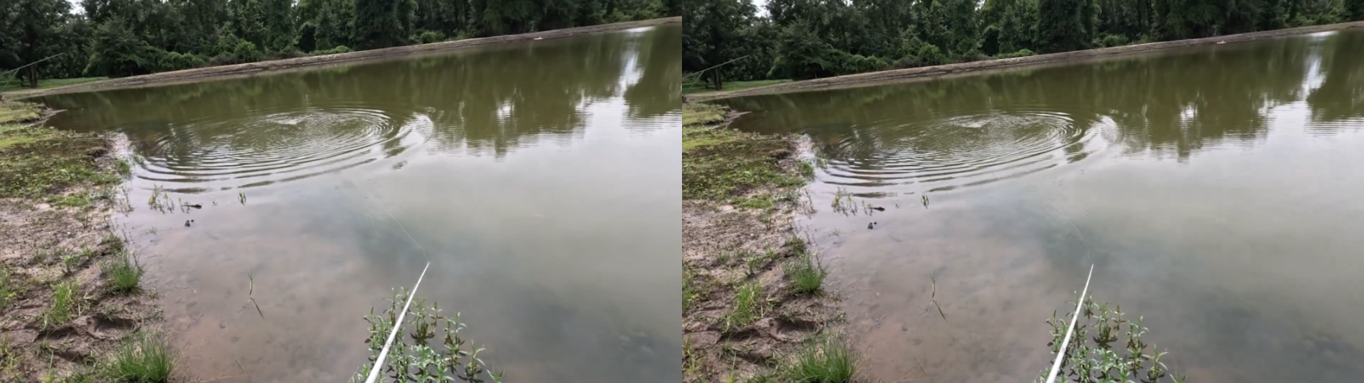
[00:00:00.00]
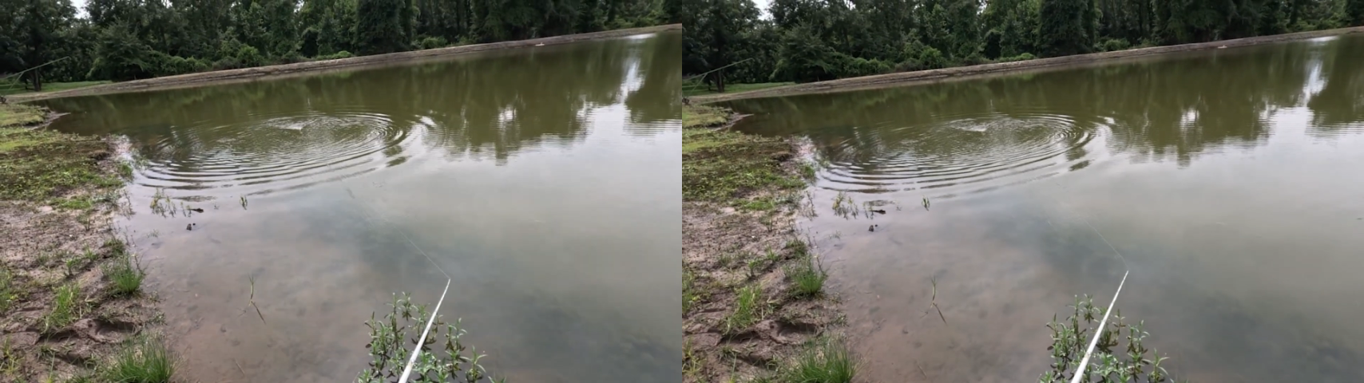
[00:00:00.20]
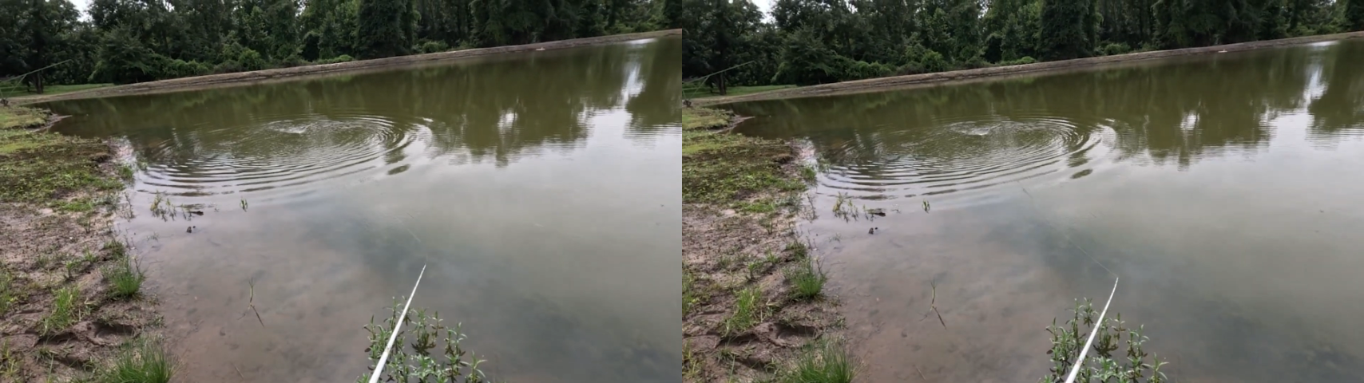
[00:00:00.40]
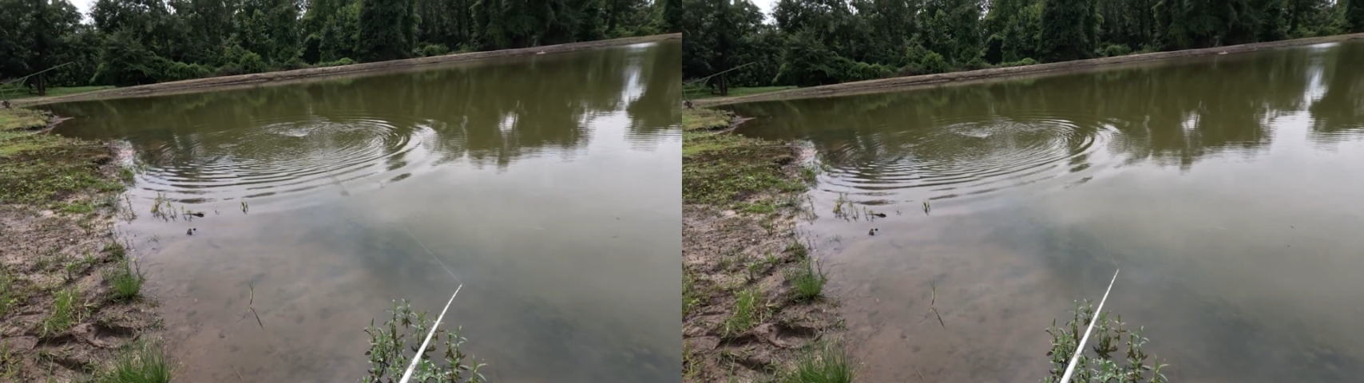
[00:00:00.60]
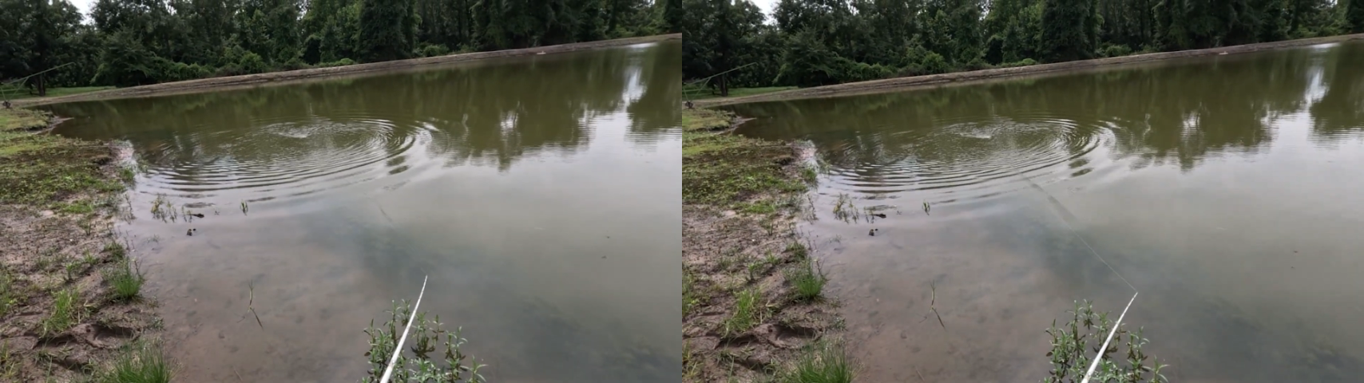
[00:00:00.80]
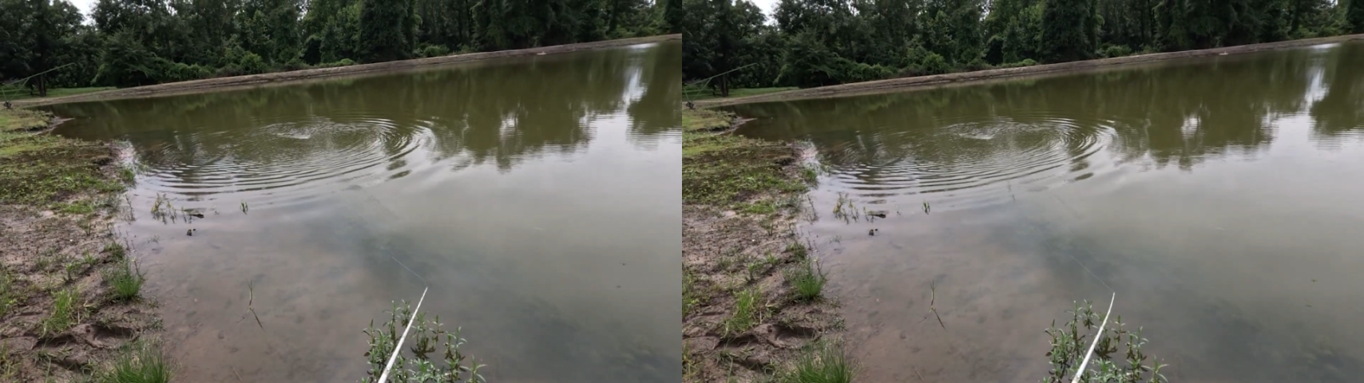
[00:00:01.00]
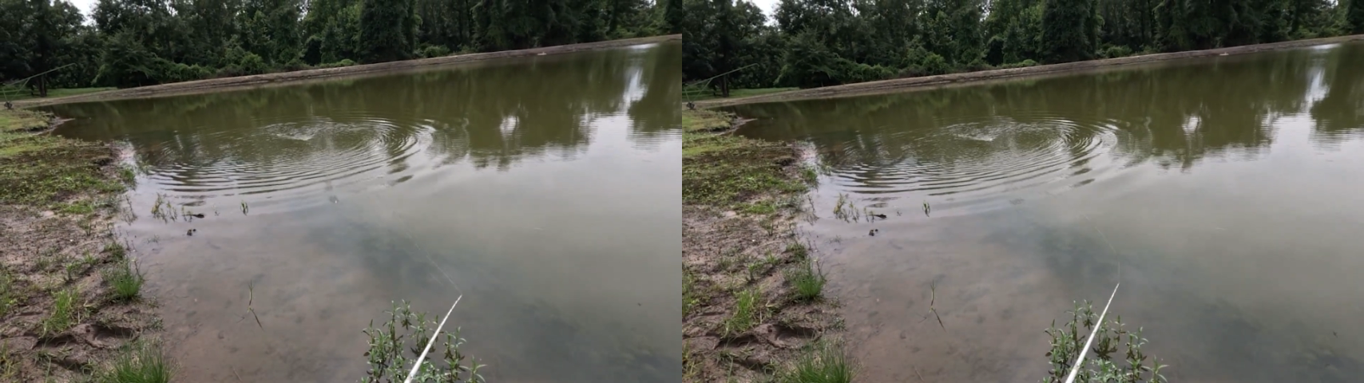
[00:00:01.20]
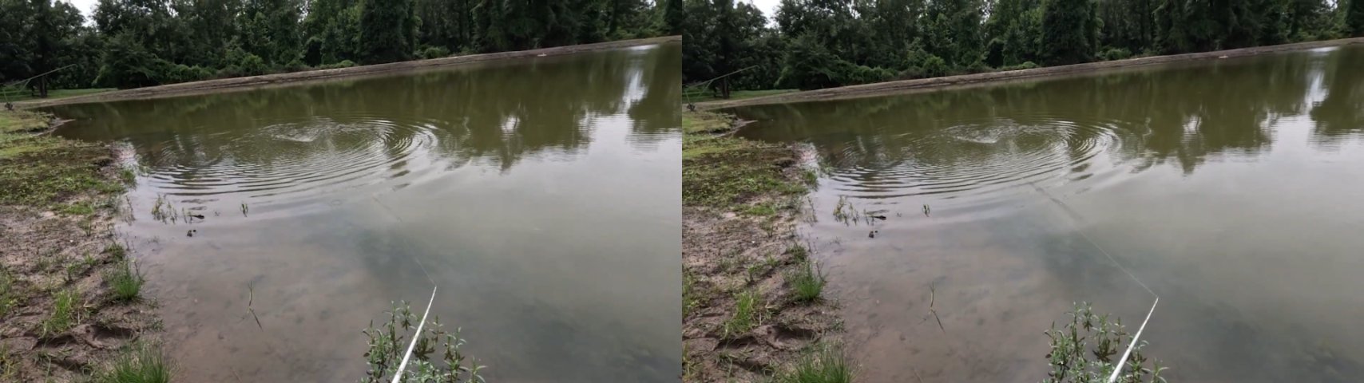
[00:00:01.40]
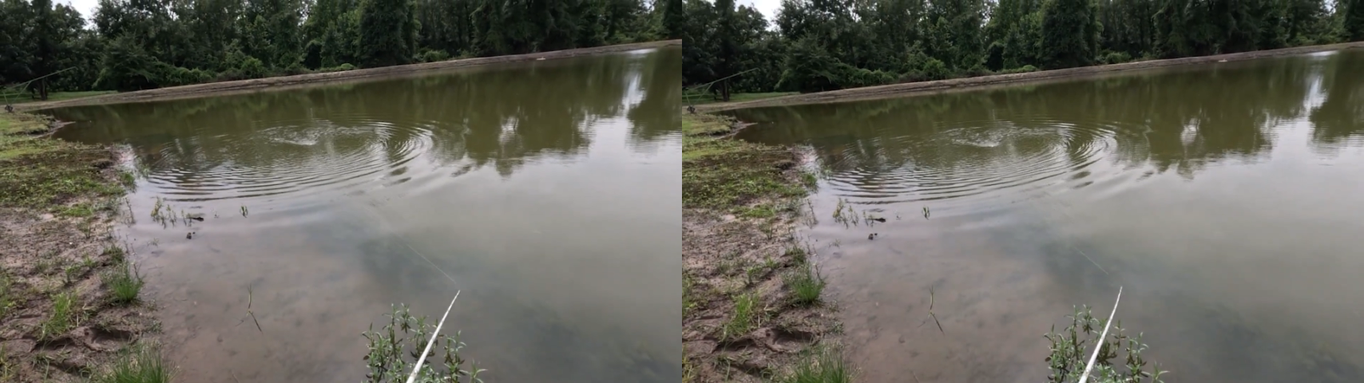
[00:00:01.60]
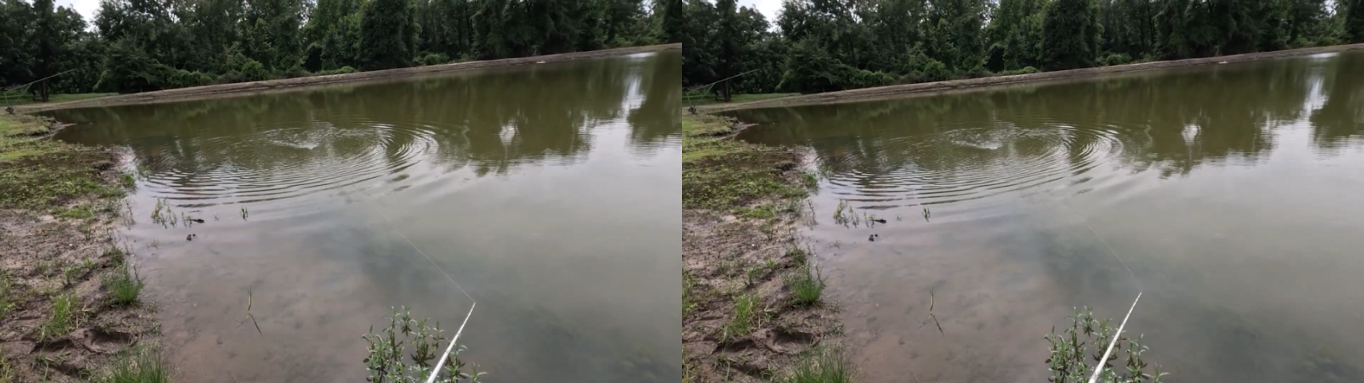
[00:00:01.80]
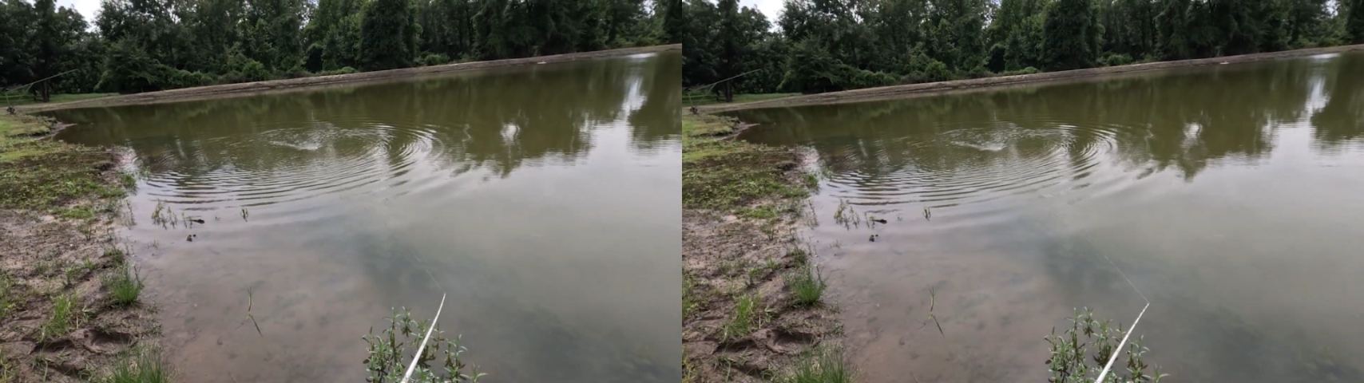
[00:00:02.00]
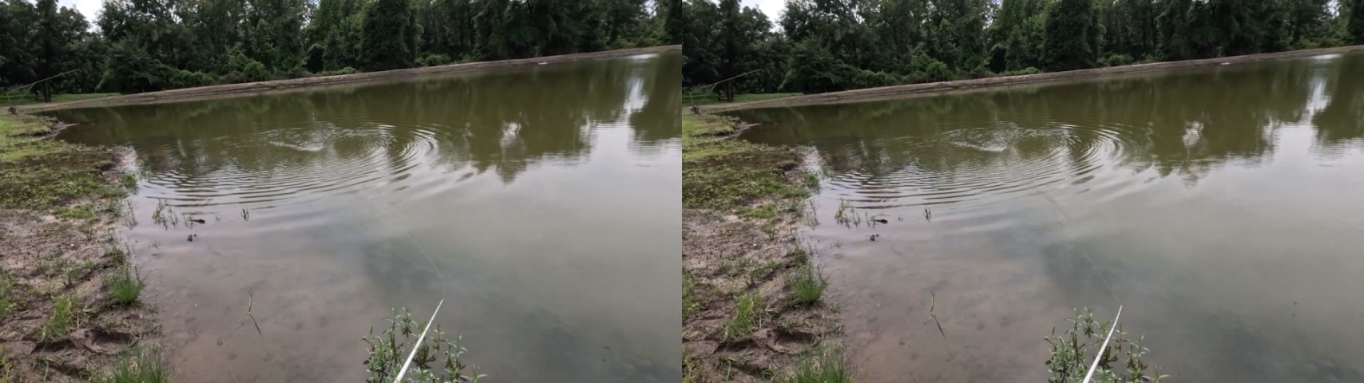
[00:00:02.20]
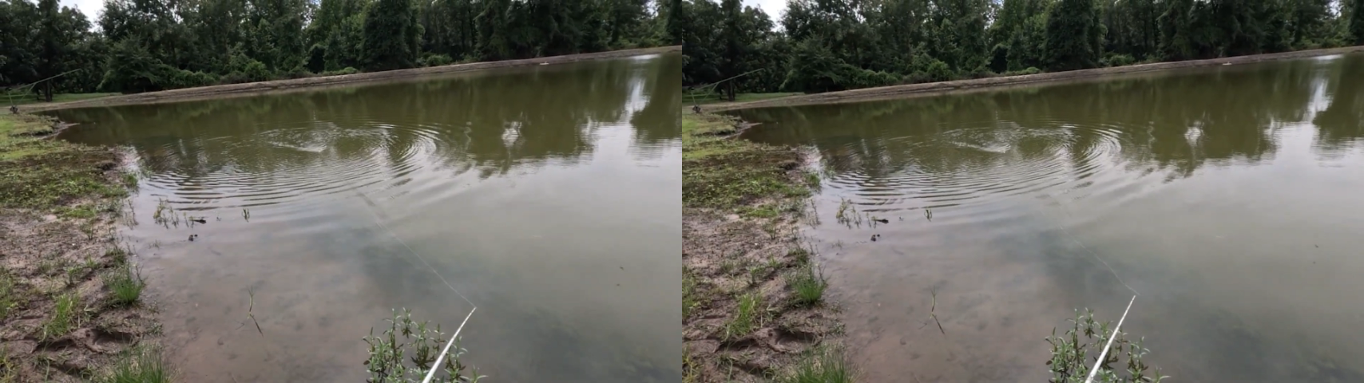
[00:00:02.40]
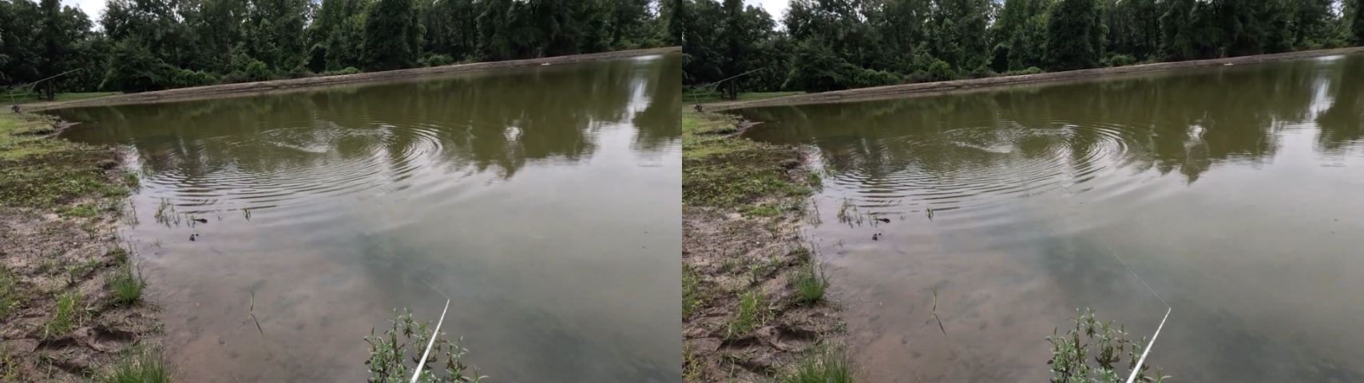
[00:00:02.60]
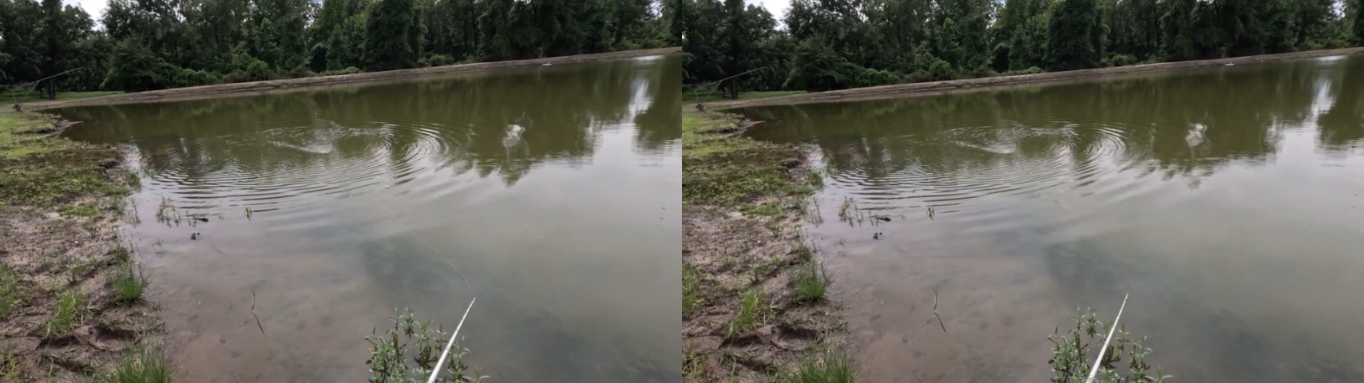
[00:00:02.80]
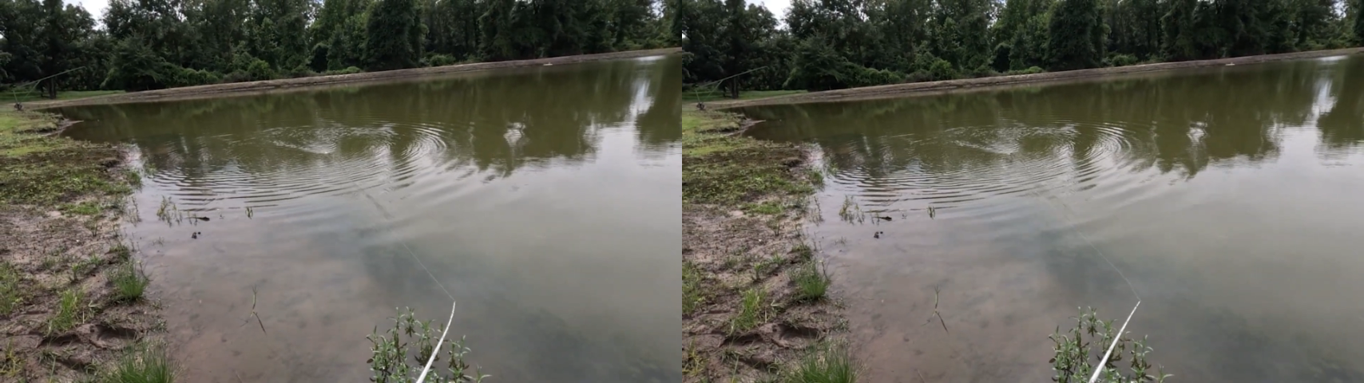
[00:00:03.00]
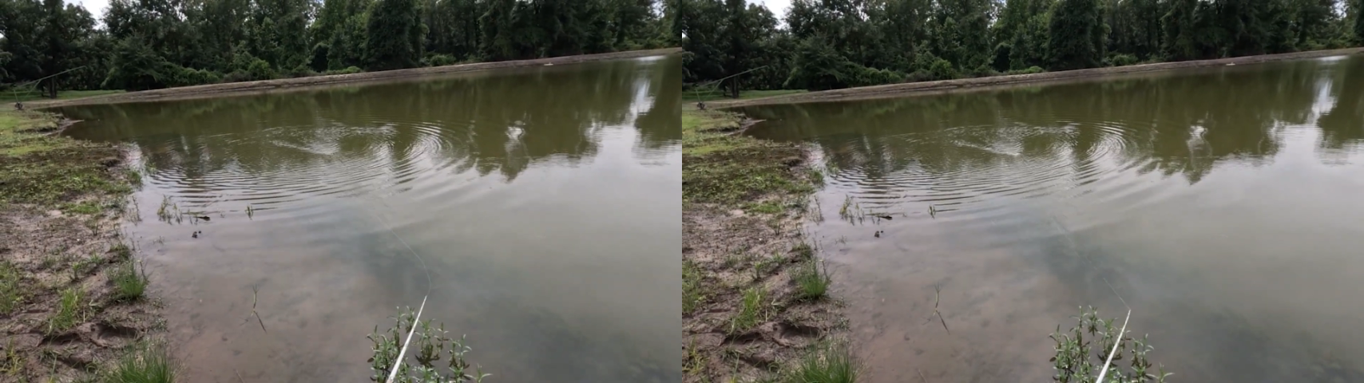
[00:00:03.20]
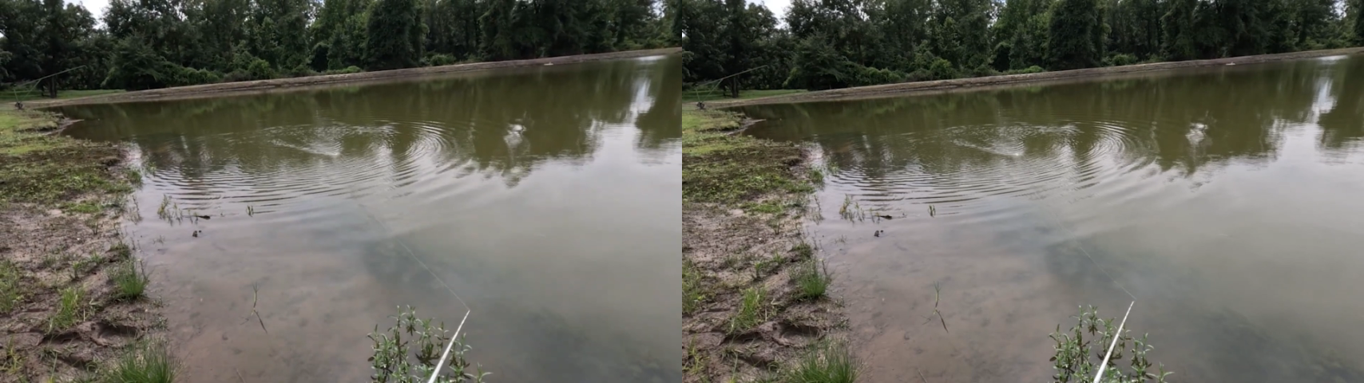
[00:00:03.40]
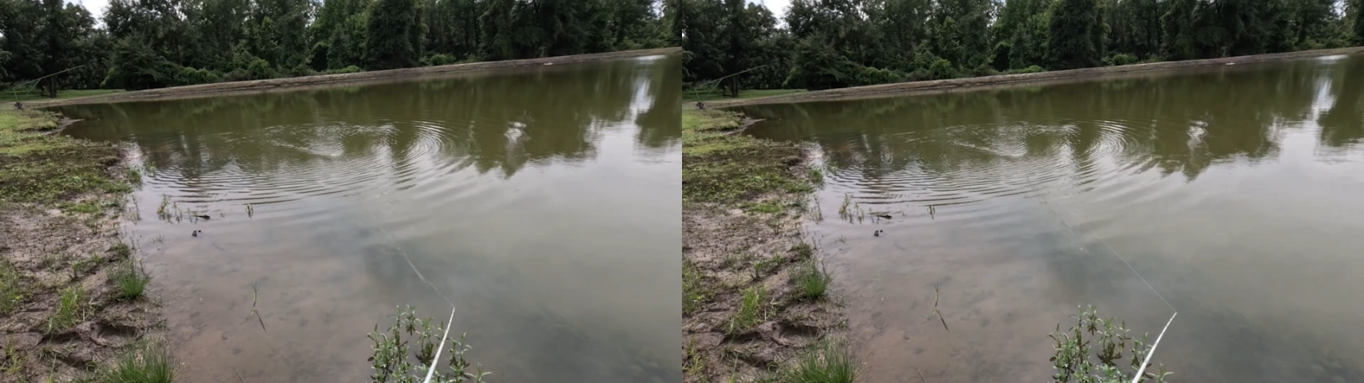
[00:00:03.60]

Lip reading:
[unreadable: no face in view]